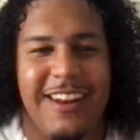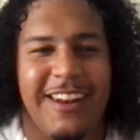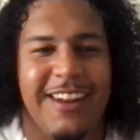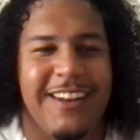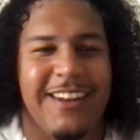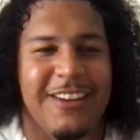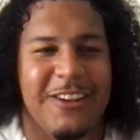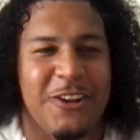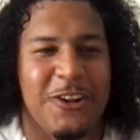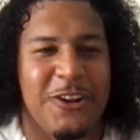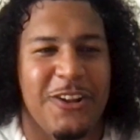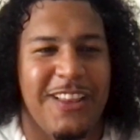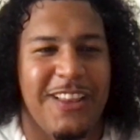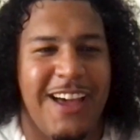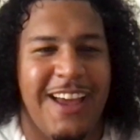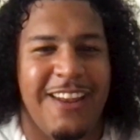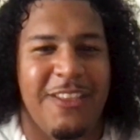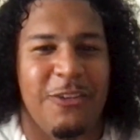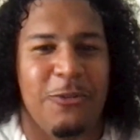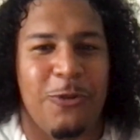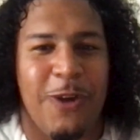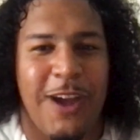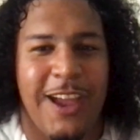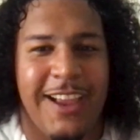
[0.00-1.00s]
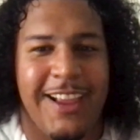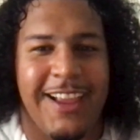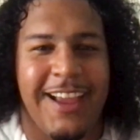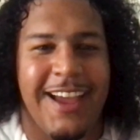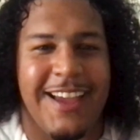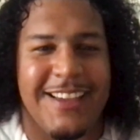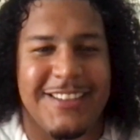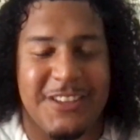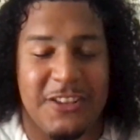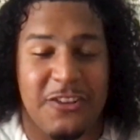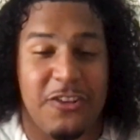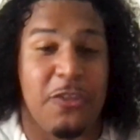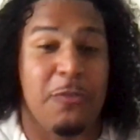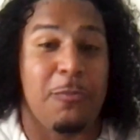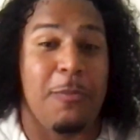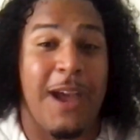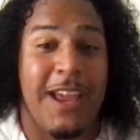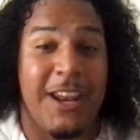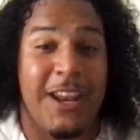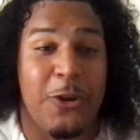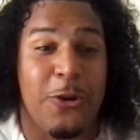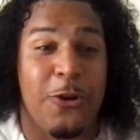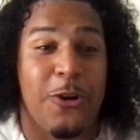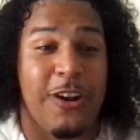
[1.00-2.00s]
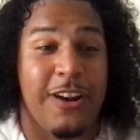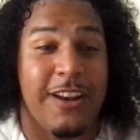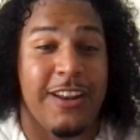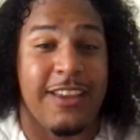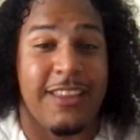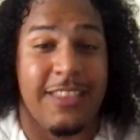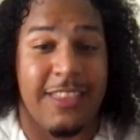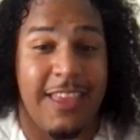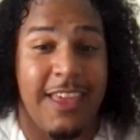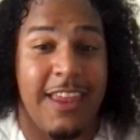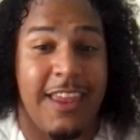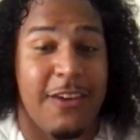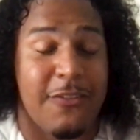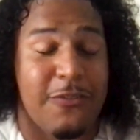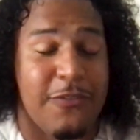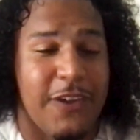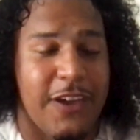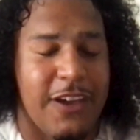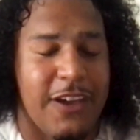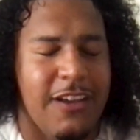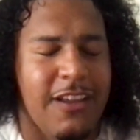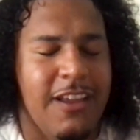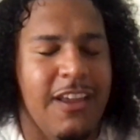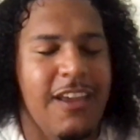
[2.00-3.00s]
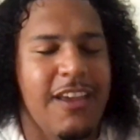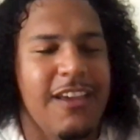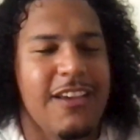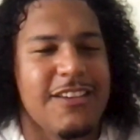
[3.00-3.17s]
And you know a lot of the white guys they're the minority. Yeah.